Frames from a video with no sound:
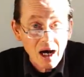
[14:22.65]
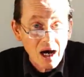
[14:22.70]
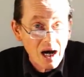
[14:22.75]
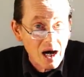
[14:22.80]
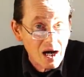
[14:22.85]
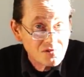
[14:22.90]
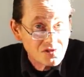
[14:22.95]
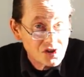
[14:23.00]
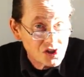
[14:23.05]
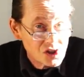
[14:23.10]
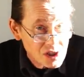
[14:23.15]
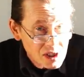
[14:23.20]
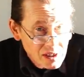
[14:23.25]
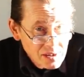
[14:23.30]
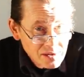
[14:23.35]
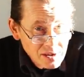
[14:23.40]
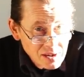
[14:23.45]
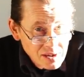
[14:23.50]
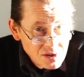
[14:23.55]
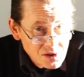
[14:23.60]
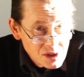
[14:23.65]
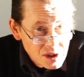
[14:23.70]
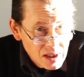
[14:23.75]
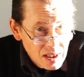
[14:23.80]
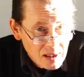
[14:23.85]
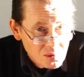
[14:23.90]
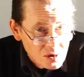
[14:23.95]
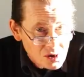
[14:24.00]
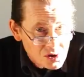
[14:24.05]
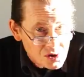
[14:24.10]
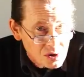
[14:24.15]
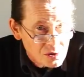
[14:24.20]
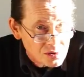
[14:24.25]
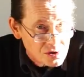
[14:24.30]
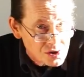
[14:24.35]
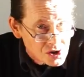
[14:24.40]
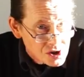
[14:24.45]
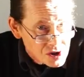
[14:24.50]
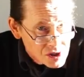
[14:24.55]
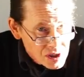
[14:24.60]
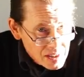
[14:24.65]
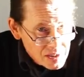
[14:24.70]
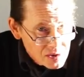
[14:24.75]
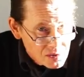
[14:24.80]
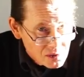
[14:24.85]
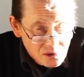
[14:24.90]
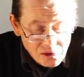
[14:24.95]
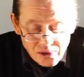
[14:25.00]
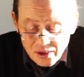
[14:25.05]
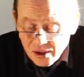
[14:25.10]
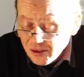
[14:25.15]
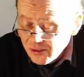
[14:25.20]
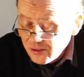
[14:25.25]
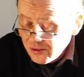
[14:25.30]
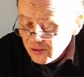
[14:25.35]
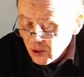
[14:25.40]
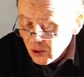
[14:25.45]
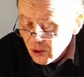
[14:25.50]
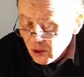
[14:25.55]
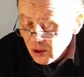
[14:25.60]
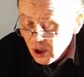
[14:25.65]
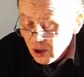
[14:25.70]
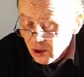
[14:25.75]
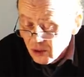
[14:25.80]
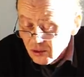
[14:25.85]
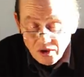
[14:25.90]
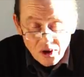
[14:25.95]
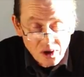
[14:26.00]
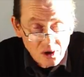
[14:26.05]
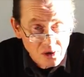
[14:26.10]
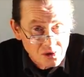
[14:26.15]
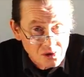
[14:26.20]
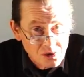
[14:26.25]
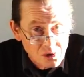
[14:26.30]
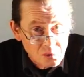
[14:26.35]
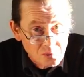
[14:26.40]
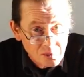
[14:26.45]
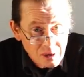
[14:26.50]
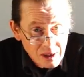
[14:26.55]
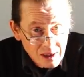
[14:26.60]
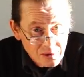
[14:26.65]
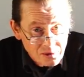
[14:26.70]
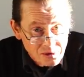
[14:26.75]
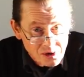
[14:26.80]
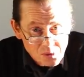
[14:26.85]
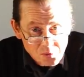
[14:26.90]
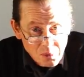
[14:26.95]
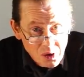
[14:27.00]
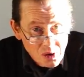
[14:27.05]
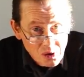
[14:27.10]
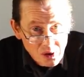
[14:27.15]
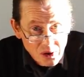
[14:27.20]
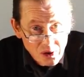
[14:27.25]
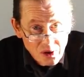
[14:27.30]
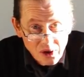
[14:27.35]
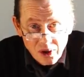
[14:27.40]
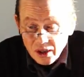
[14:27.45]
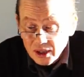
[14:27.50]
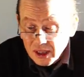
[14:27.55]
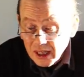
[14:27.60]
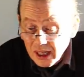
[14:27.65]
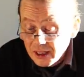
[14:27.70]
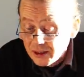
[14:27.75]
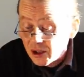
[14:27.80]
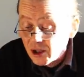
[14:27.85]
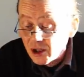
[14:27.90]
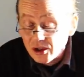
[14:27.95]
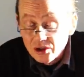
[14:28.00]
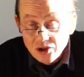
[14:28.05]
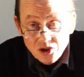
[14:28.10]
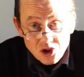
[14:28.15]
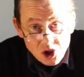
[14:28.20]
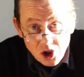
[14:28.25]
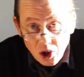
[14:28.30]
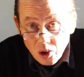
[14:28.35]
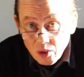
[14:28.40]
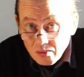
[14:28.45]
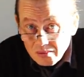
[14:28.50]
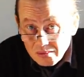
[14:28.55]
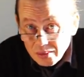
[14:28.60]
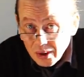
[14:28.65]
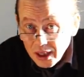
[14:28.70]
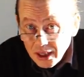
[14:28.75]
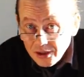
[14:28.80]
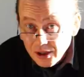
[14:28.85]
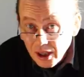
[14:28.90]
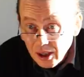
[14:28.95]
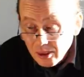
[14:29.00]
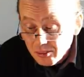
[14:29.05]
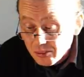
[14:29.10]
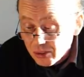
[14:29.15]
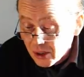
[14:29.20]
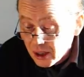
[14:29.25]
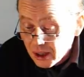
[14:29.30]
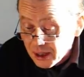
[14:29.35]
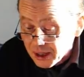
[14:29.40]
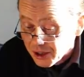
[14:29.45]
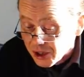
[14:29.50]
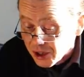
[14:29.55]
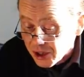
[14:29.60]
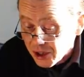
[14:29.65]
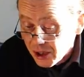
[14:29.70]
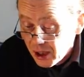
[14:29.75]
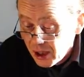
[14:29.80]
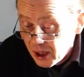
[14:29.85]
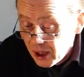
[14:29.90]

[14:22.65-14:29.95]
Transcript: I've seen these cameras on sale for over £100, but again, don't pay that price.